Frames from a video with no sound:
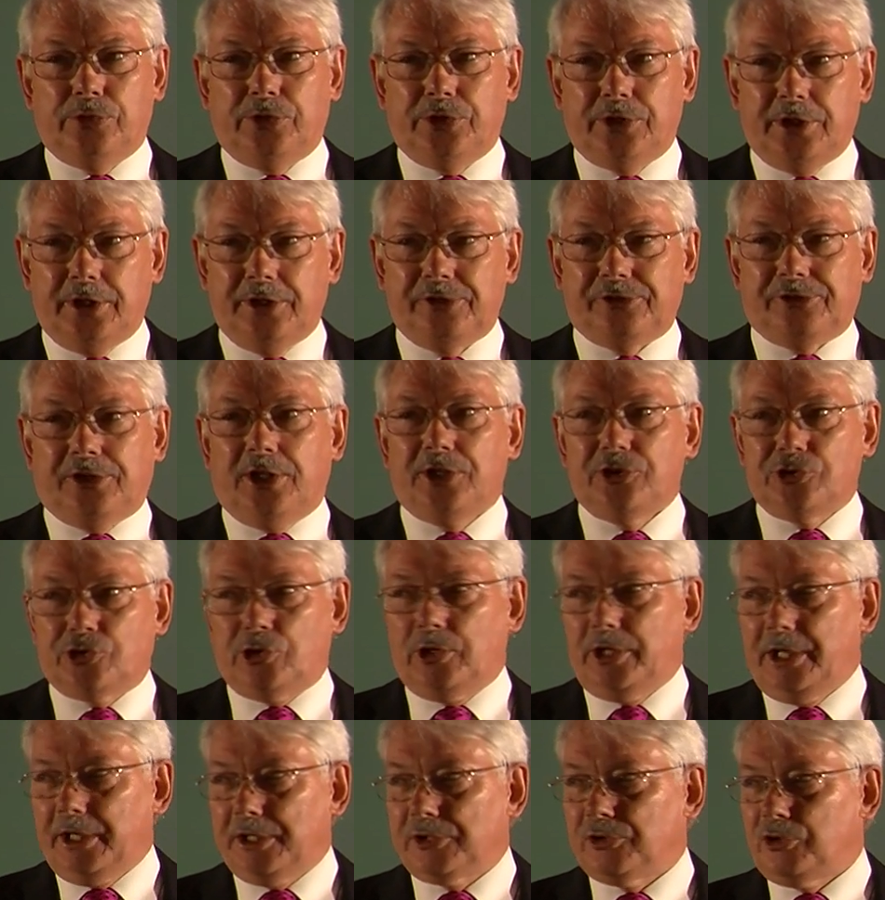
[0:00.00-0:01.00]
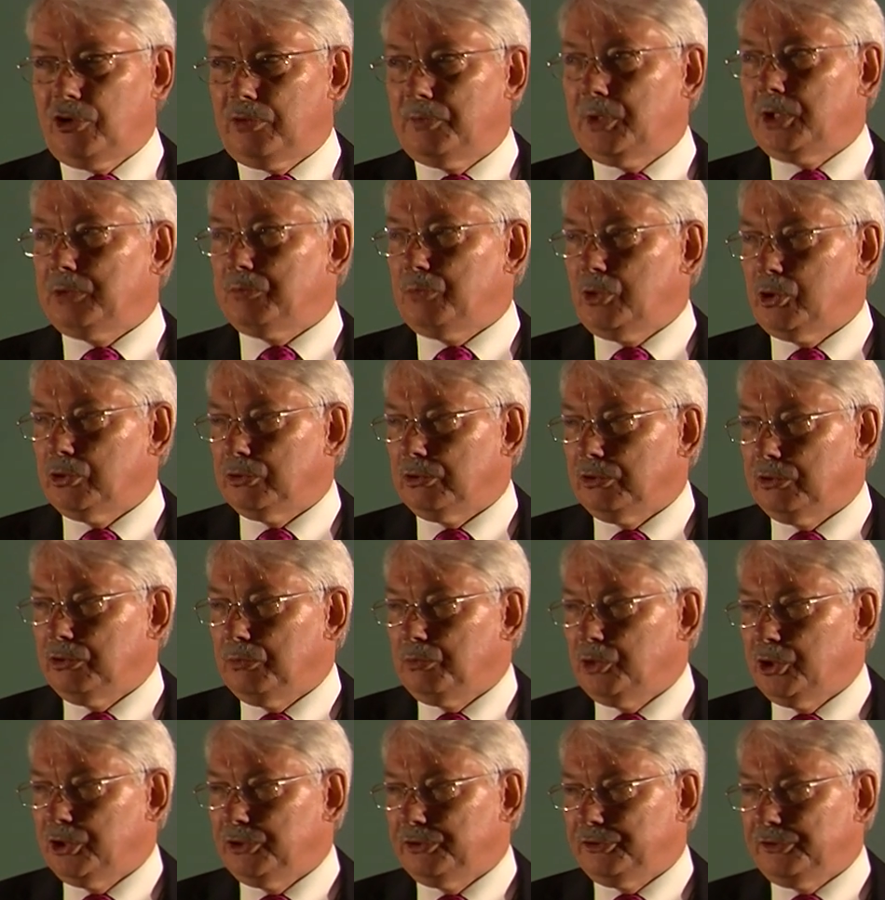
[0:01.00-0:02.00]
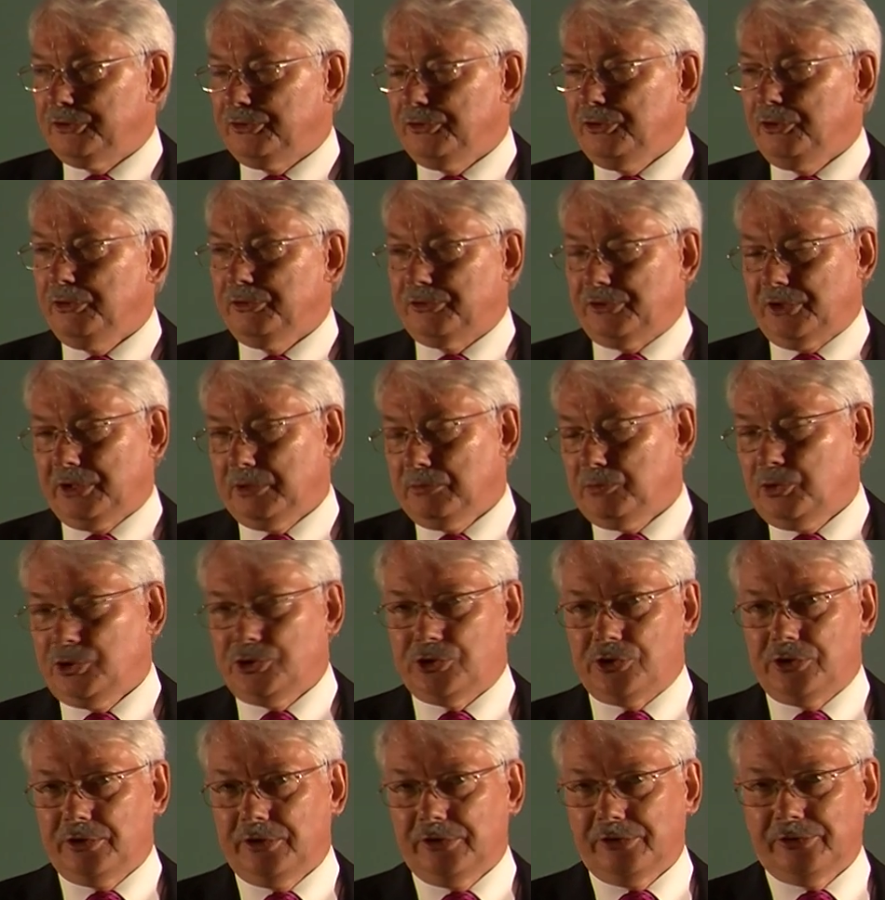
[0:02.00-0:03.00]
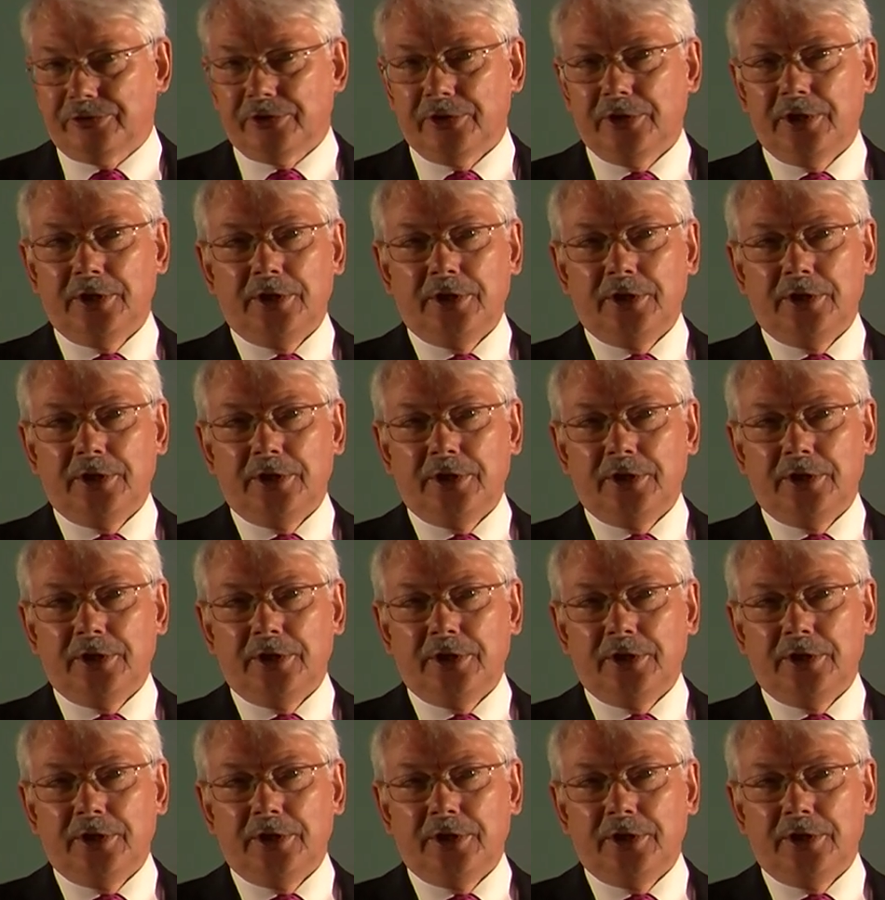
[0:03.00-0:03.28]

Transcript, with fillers: the essential economic model the world is using, which is